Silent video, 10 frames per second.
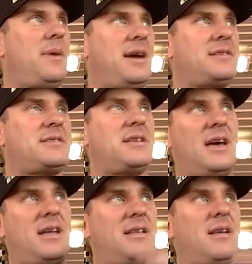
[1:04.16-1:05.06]
based, and
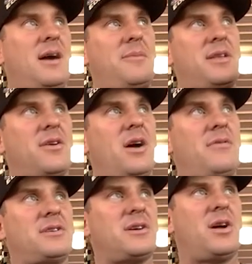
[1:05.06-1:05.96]
then I mean they're
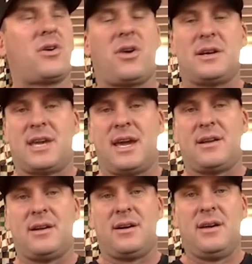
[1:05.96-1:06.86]
obviously all across
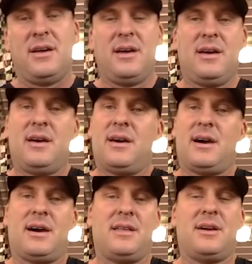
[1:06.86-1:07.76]
Canada.
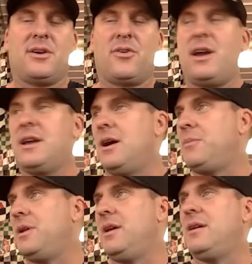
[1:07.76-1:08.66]
Uh, a great
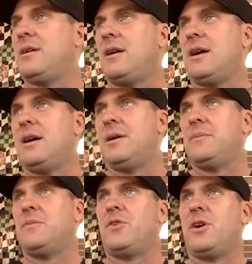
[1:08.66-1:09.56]
company.
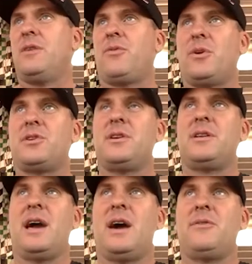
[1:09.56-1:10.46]
Um, very fortunate
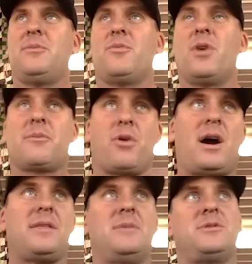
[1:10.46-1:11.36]
to have them. Rick
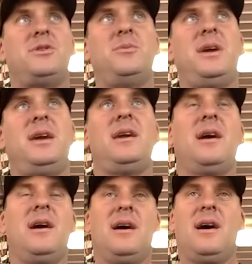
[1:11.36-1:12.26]
brought them to me,
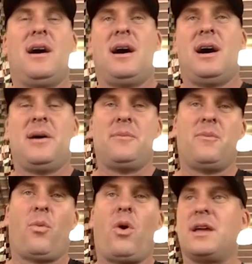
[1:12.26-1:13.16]

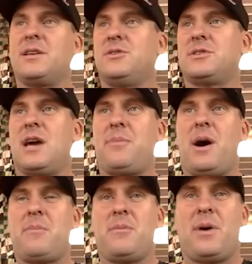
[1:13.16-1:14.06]
um, wanting to step
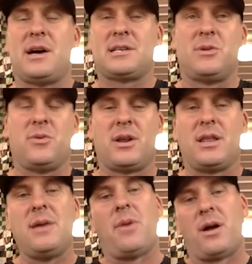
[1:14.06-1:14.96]
up and possibly run a
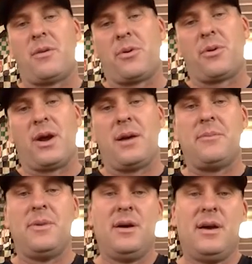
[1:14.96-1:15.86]
late model
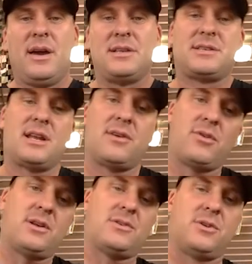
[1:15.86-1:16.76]
program instead of
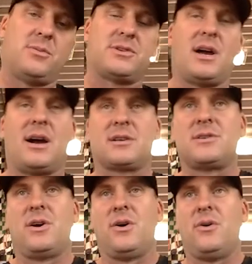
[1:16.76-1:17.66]
running the super stock.
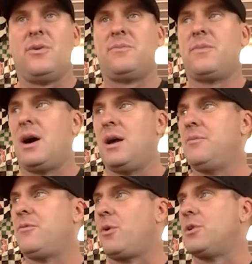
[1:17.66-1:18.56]
So
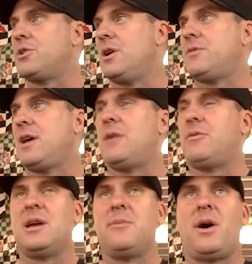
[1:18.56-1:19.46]
I'm fortunate enough to have
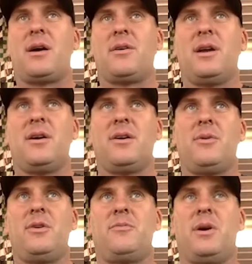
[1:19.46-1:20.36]
a late model here.
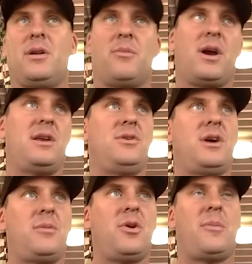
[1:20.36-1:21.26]
We've built a brand new
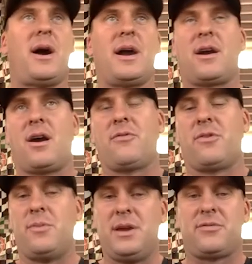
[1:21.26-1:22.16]
WMI car
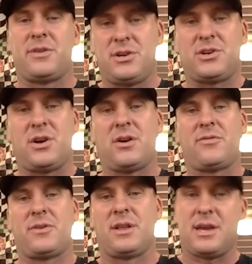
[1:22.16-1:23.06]
for me for this year
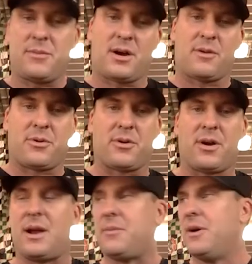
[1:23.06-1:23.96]
for the late model
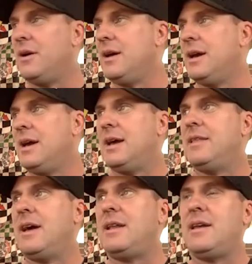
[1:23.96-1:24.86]
program
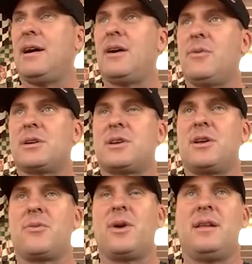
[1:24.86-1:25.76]
and then uh, Rick's
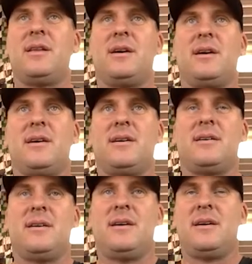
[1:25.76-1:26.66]
going to run the
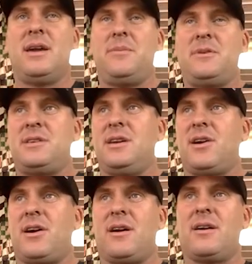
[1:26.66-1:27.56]
uh, APC
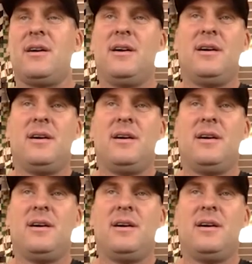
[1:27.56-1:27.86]
car